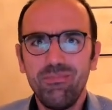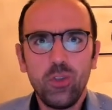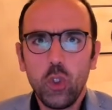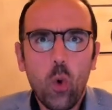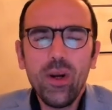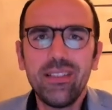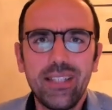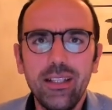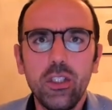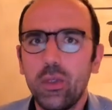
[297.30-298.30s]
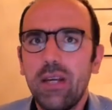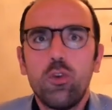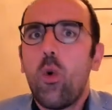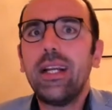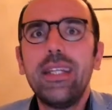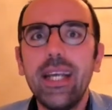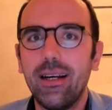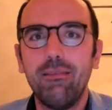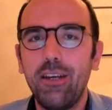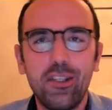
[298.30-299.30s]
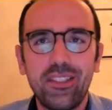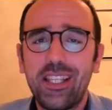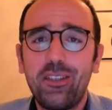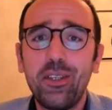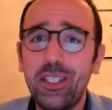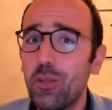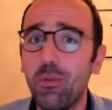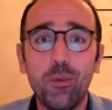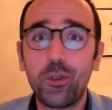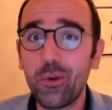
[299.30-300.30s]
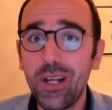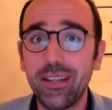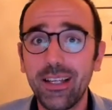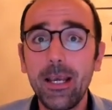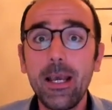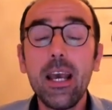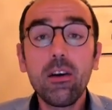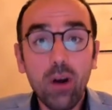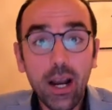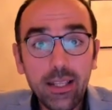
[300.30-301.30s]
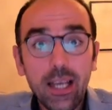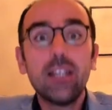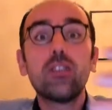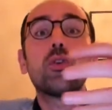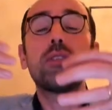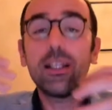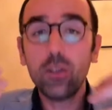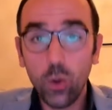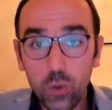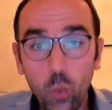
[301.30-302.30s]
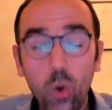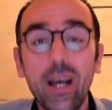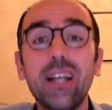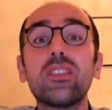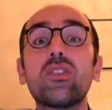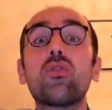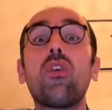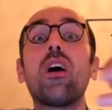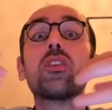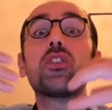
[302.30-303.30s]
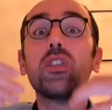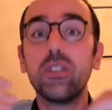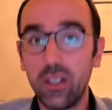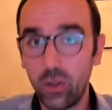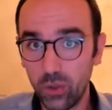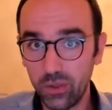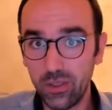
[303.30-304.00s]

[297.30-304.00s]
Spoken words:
No one is telling you. We have no idea whether it's a critical moment or not, right? So that's also why I structured the course